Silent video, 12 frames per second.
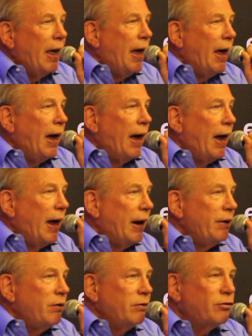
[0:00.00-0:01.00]

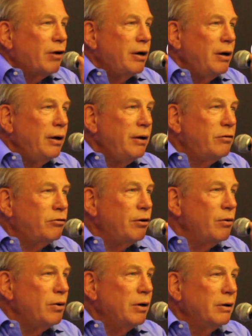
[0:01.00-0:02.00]
And suddenly
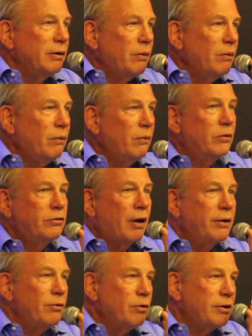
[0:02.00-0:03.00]
Syria was
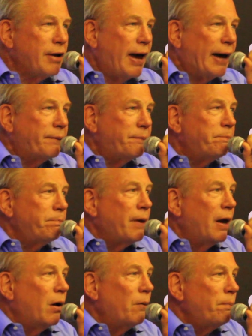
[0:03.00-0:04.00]
under attack.
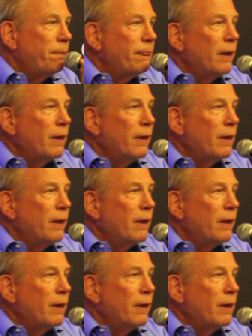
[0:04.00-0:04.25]
Now,